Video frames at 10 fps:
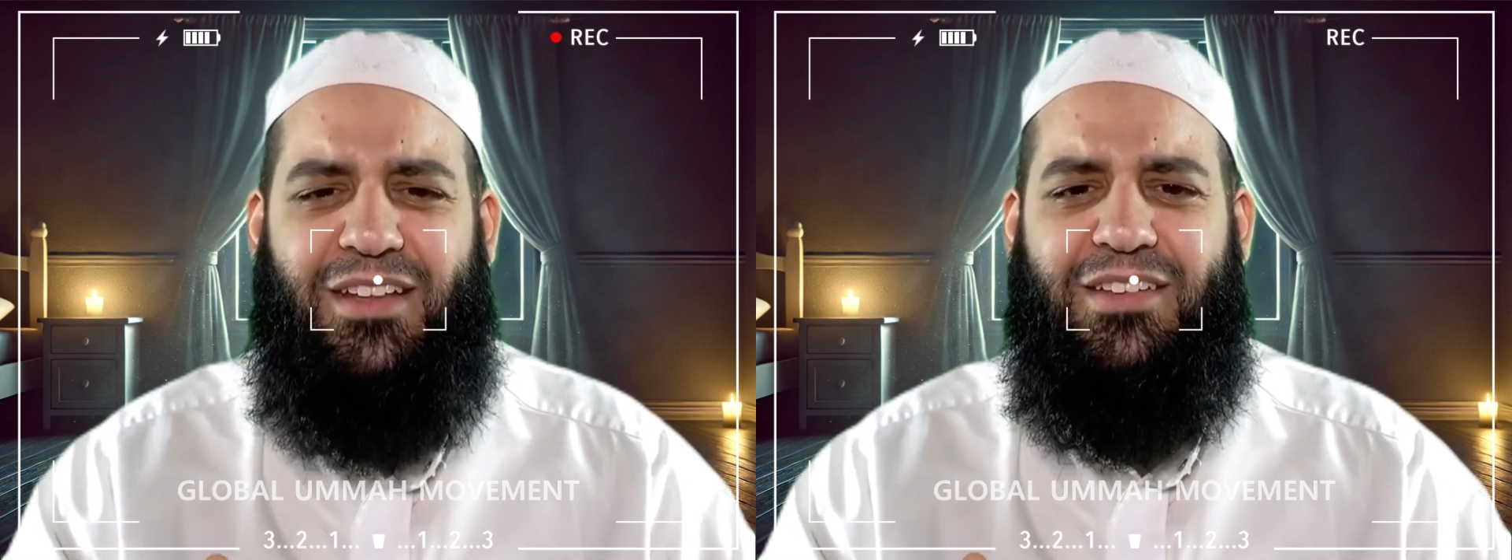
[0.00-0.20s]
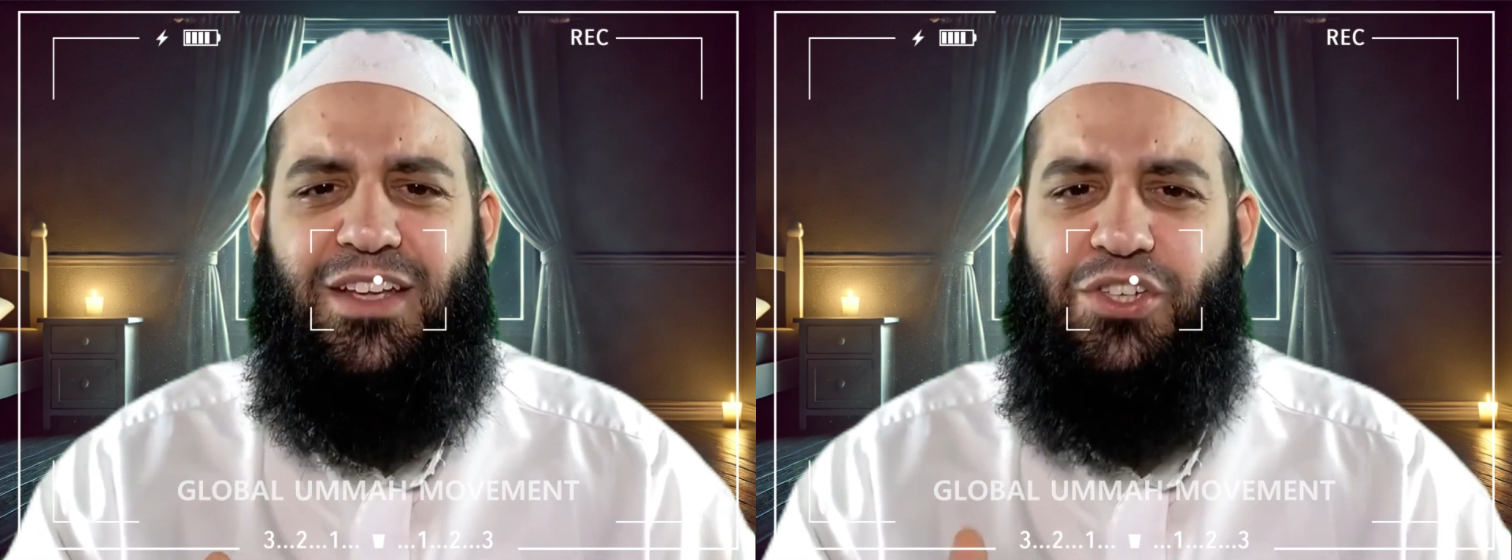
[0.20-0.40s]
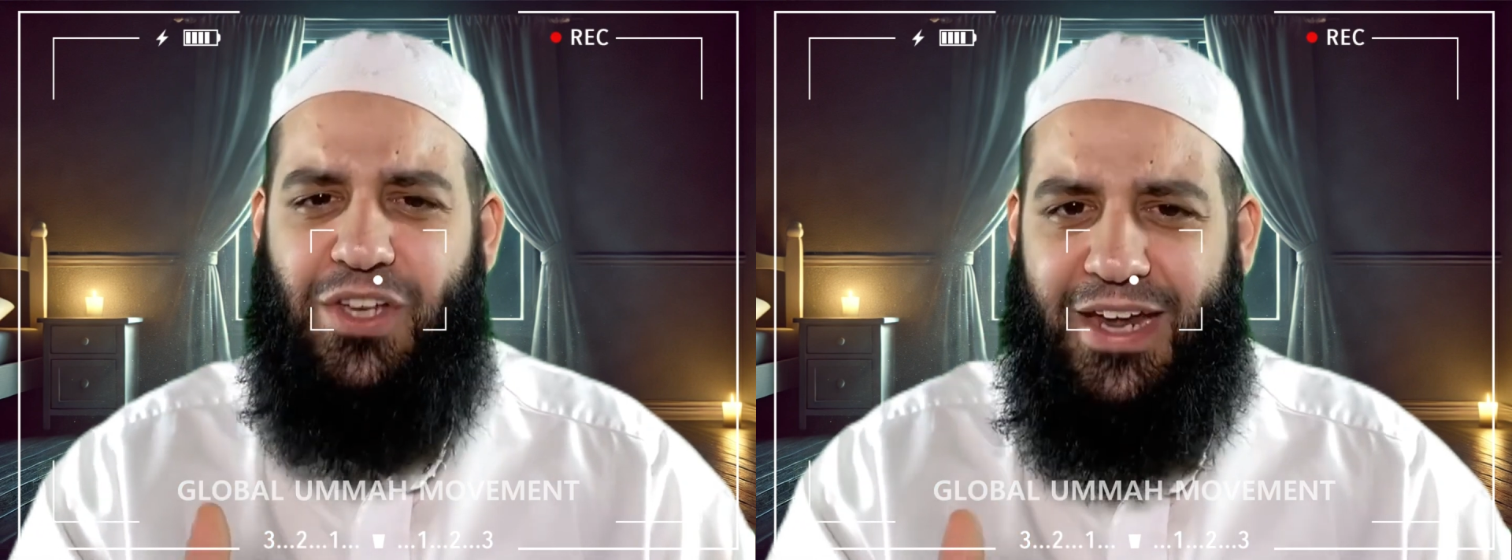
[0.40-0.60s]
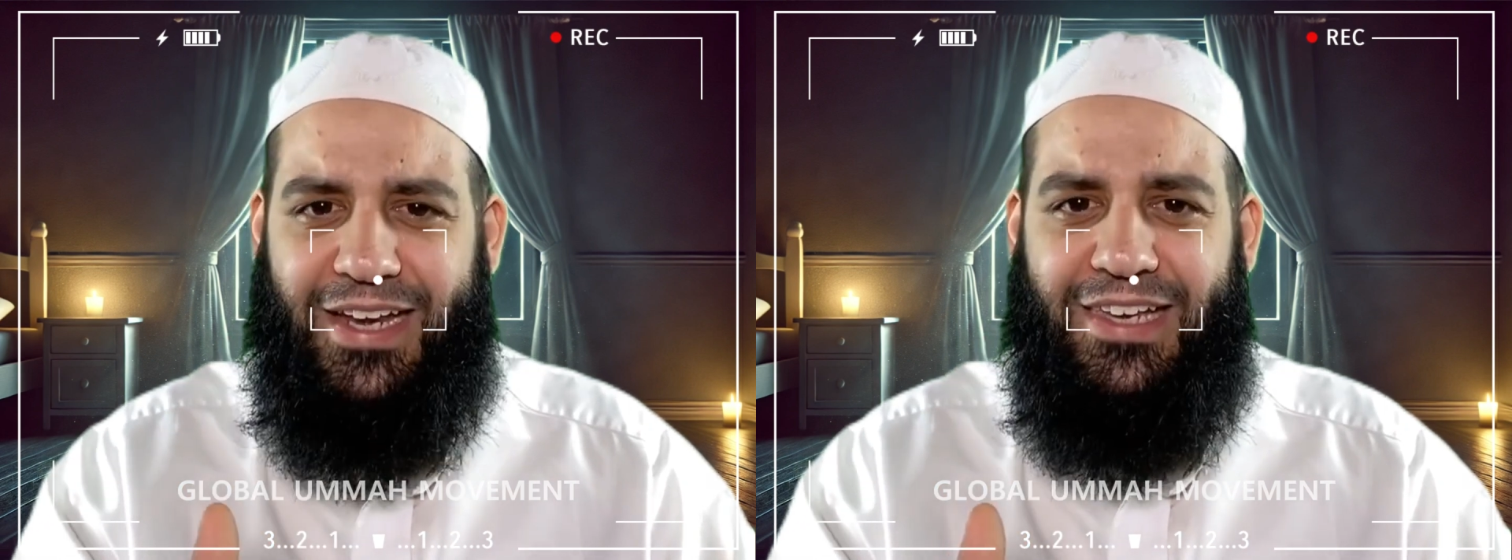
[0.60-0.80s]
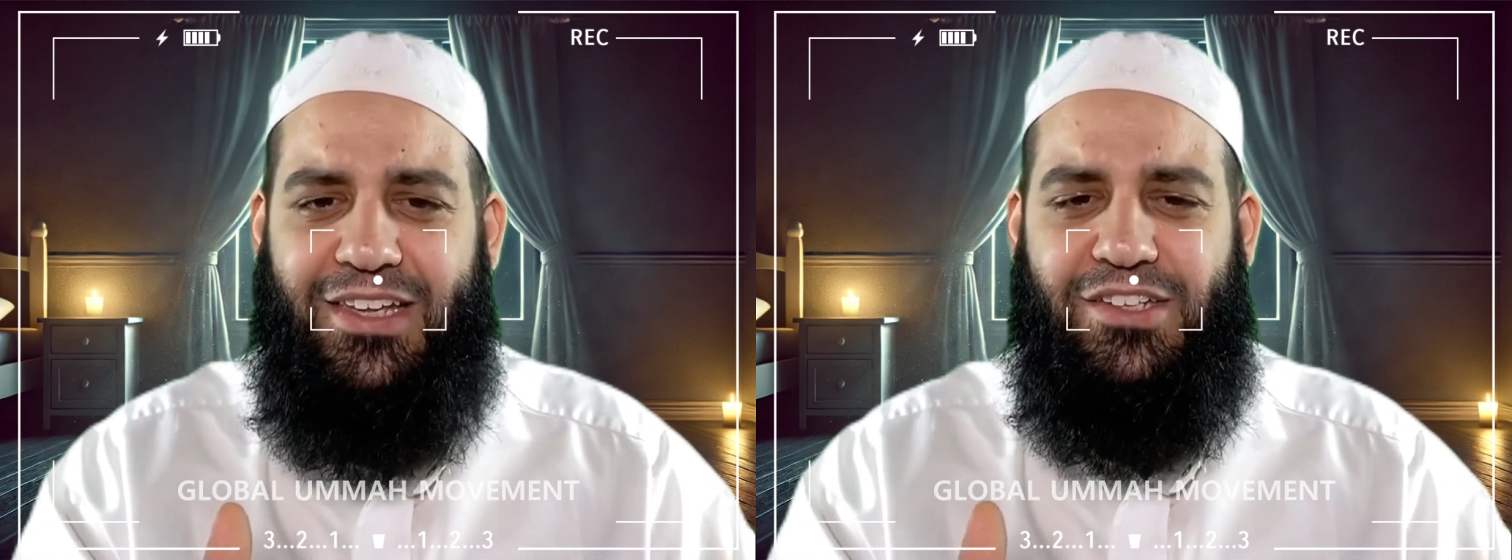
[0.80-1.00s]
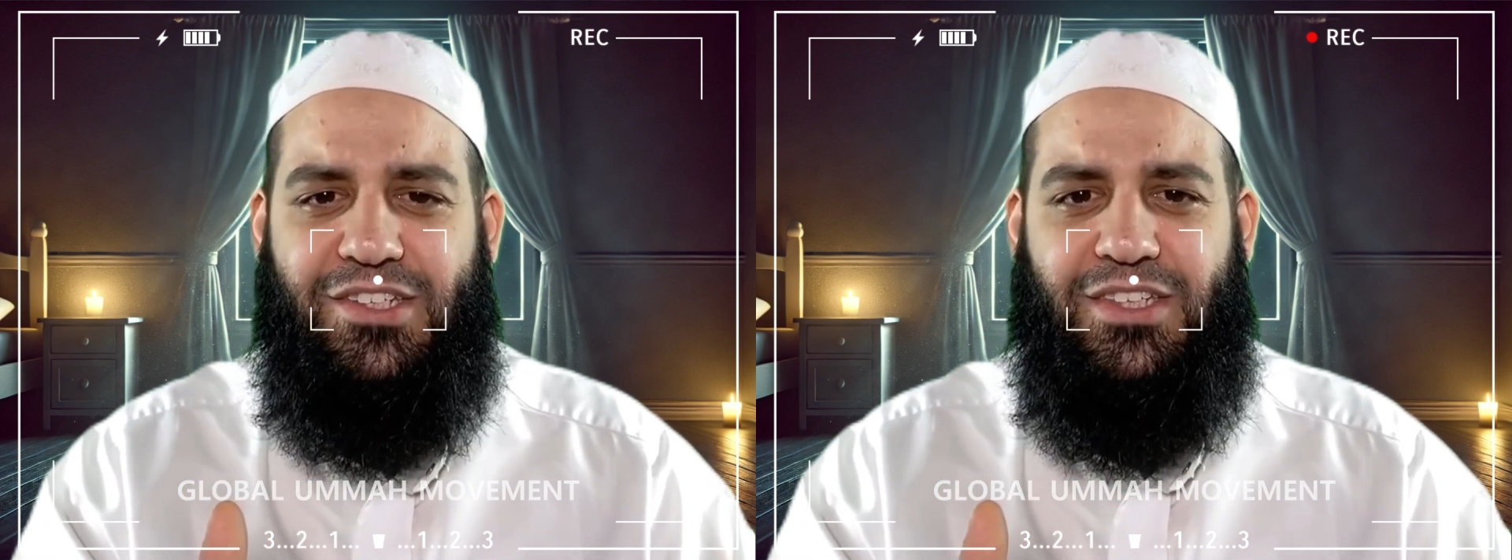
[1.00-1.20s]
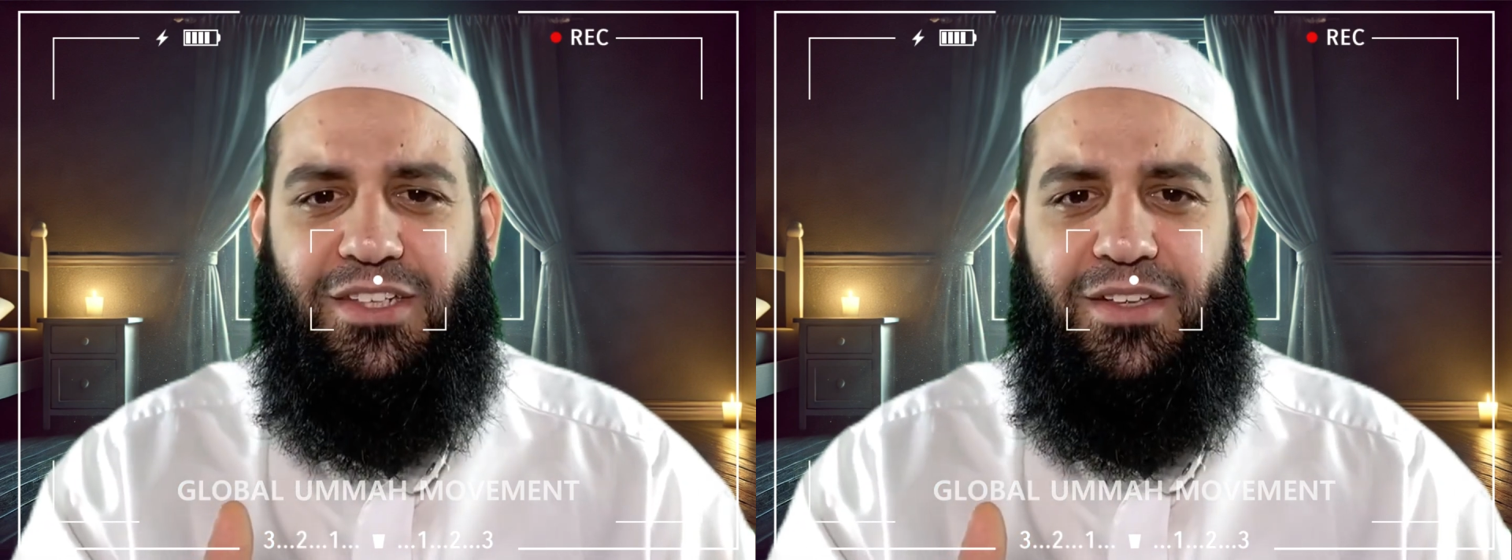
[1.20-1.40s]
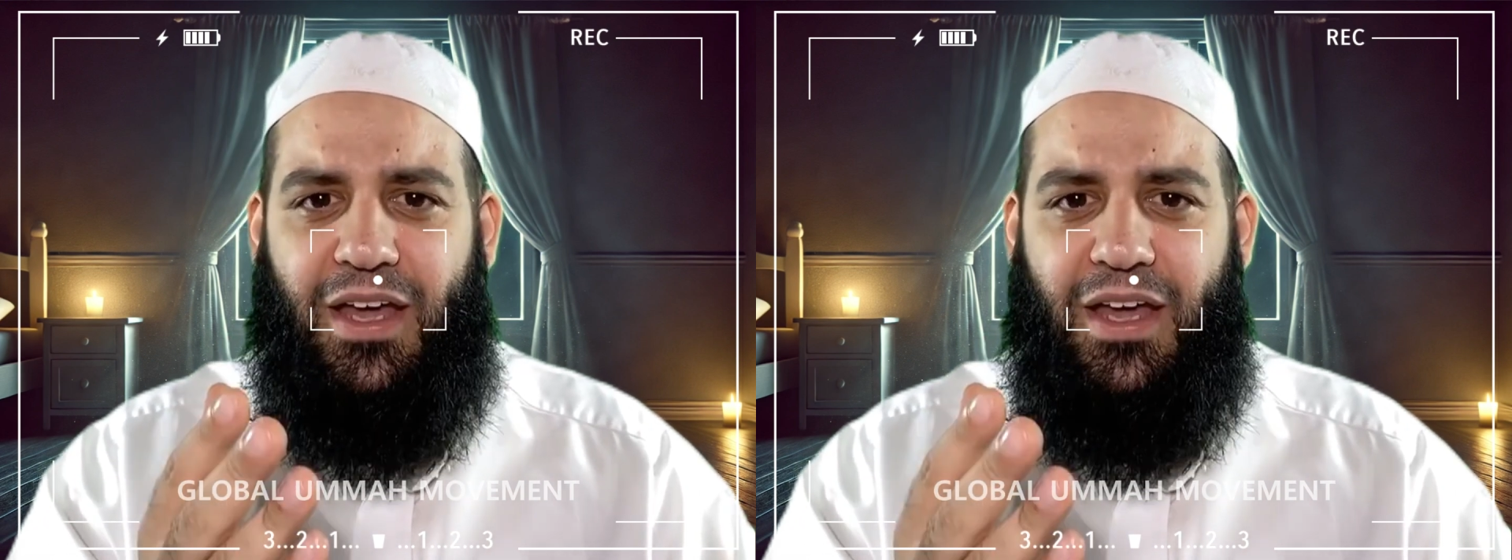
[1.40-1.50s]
an intention at least.